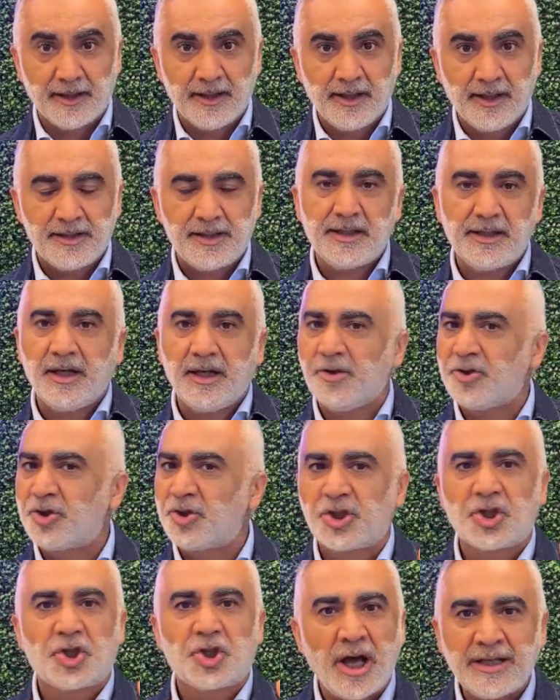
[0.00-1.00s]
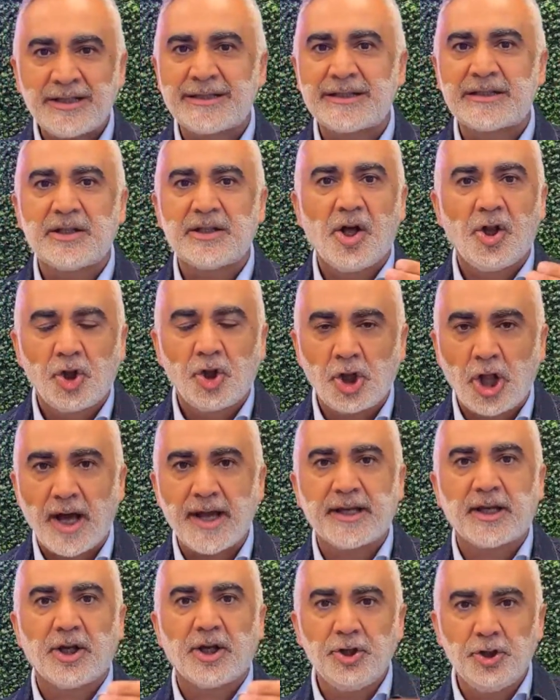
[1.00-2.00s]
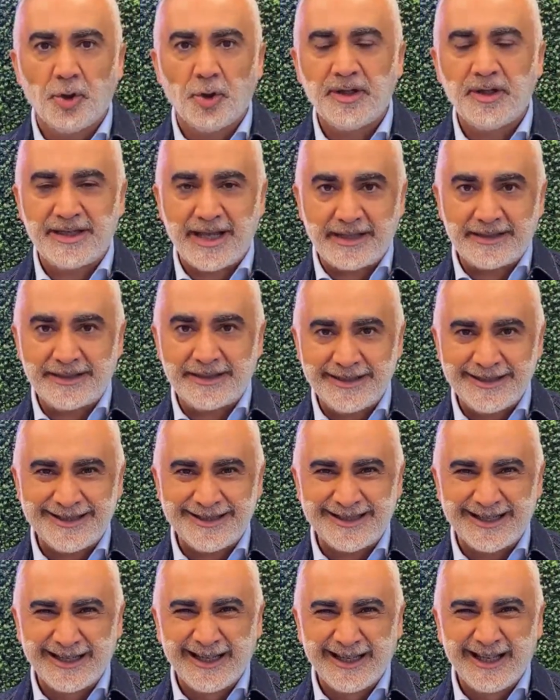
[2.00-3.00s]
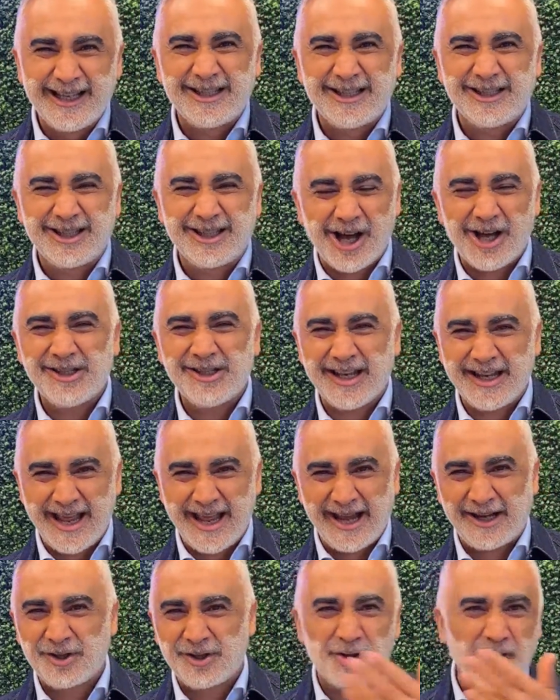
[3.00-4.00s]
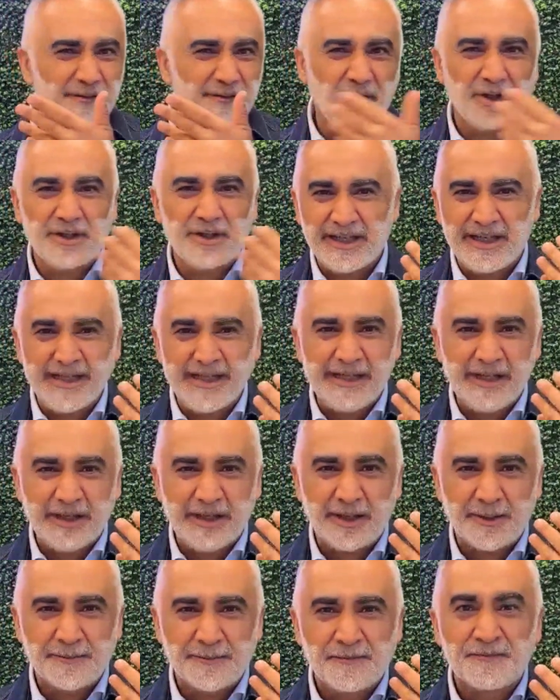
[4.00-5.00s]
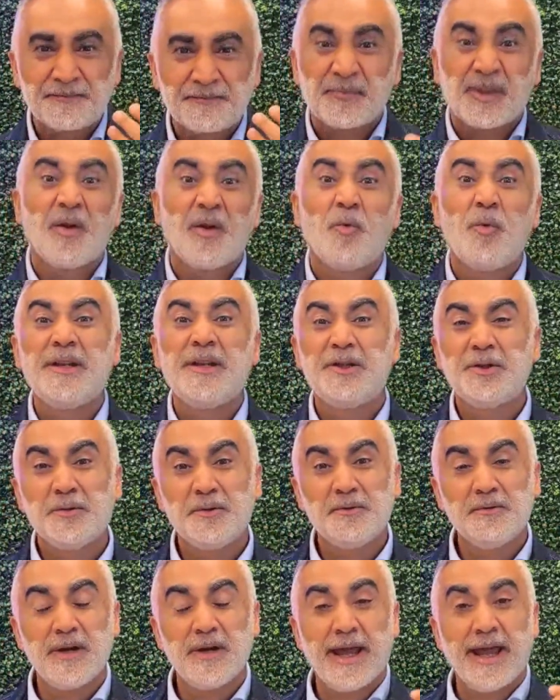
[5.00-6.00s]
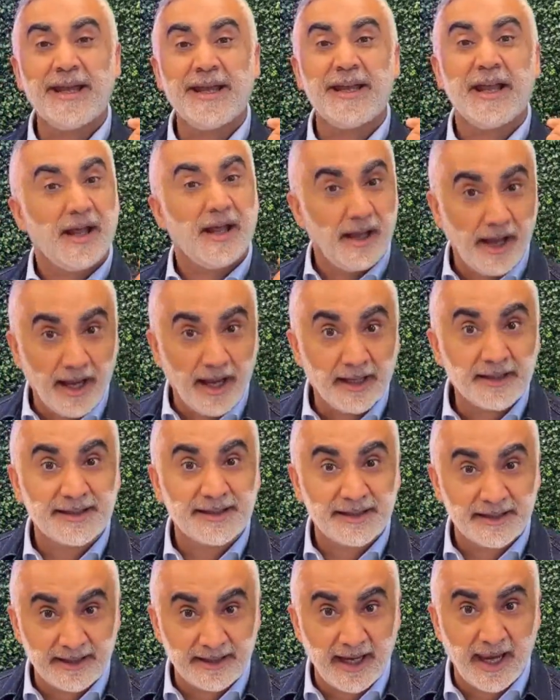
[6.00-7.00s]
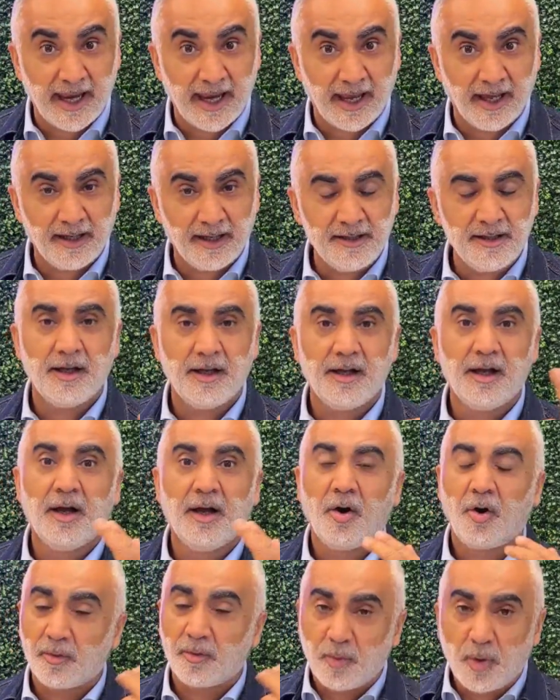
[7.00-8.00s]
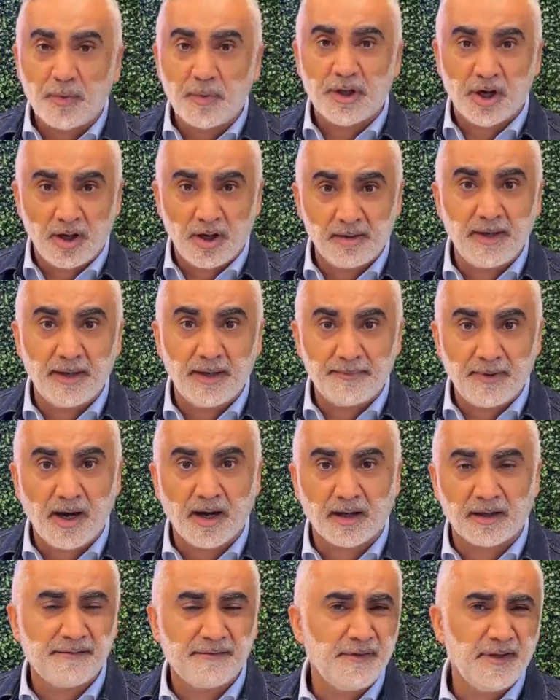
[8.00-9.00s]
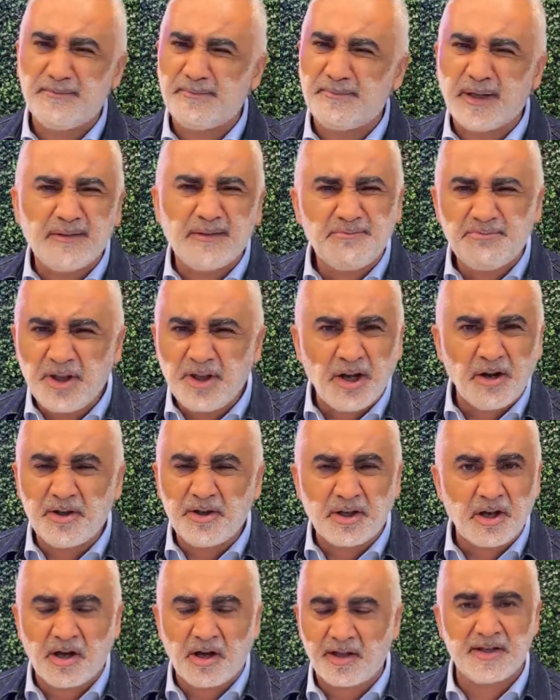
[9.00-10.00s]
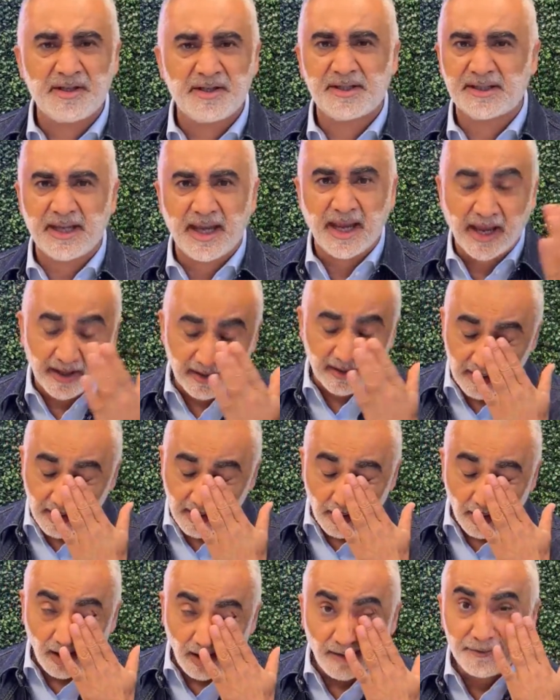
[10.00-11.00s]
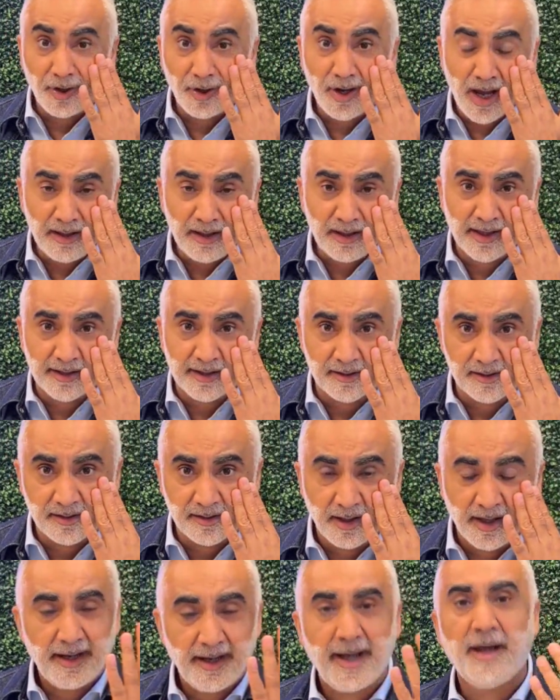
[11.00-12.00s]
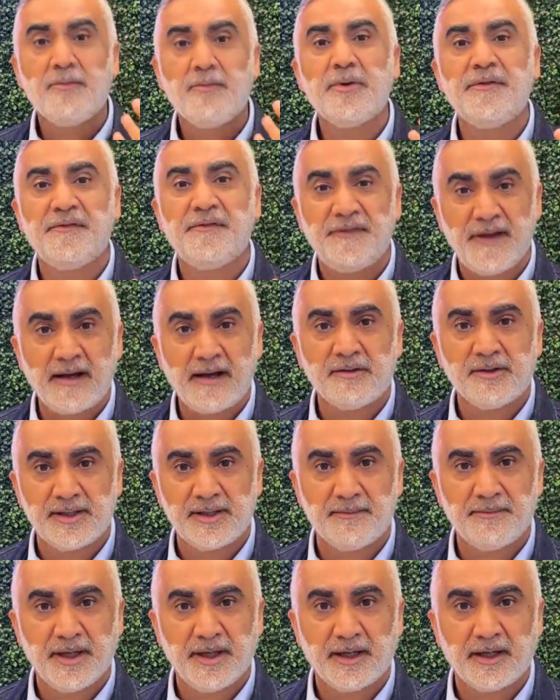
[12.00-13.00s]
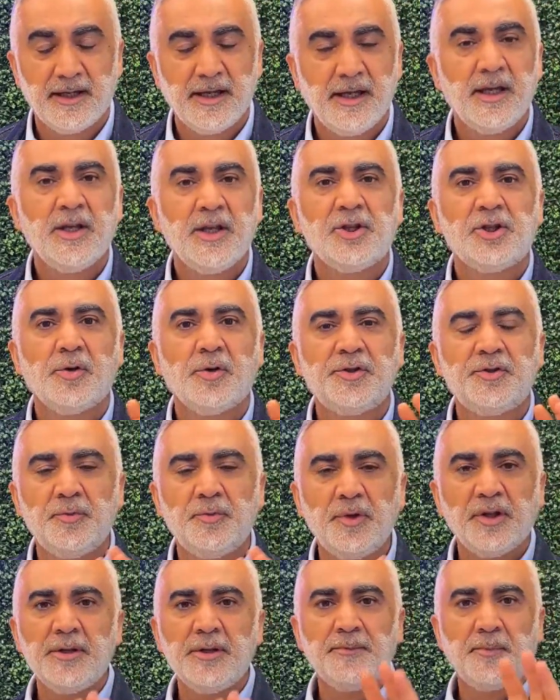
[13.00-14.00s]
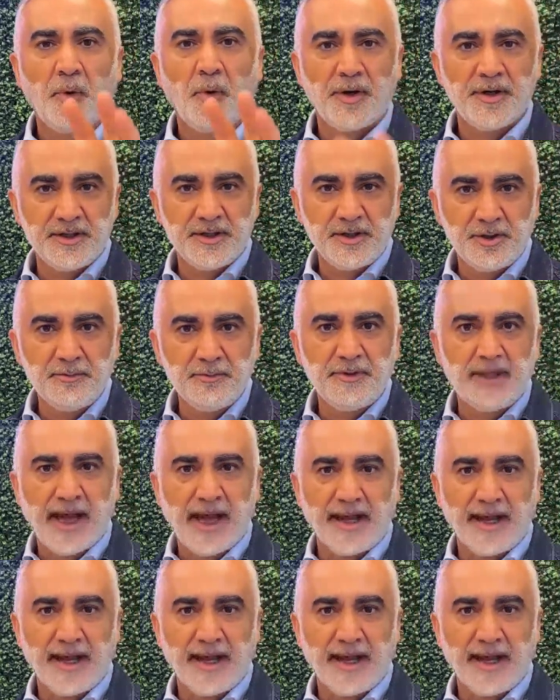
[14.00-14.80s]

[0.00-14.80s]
So, just like your dentist does an X-ray of your teeth, we do a scan, or what we call a meibography, but you call it a scan of your eyelids, and we found something. So it's really important to do that.